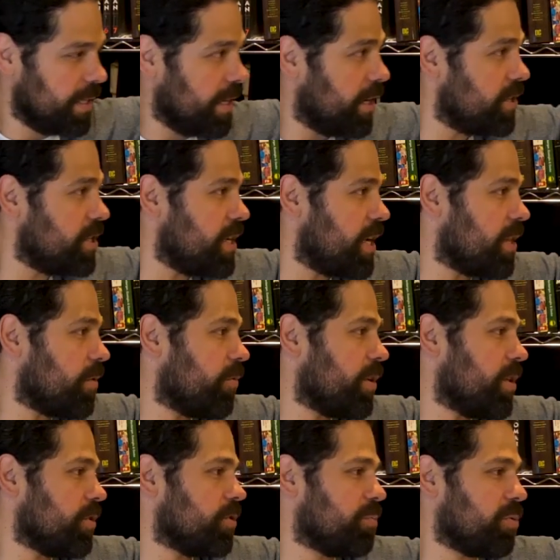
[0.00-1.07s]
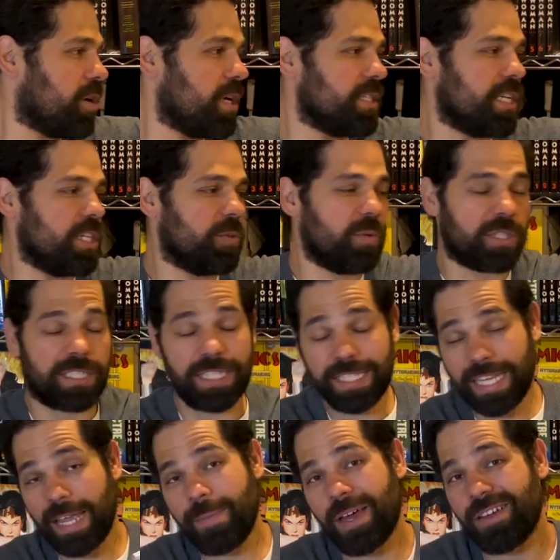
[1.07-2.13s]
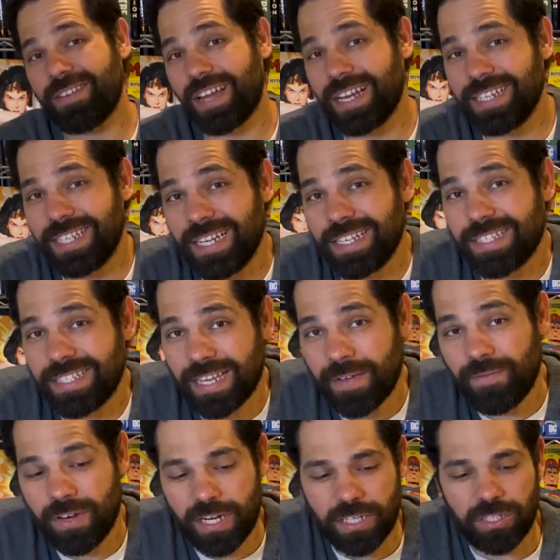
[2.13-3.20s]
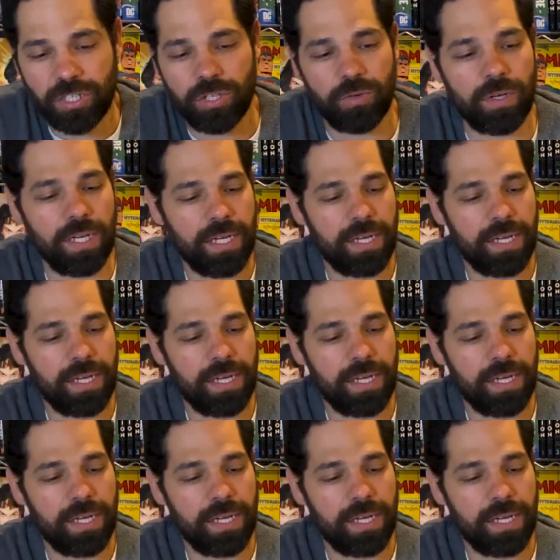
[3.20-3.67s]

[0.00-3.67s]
Here's another one of those Bronze Age books. This came out in 1972.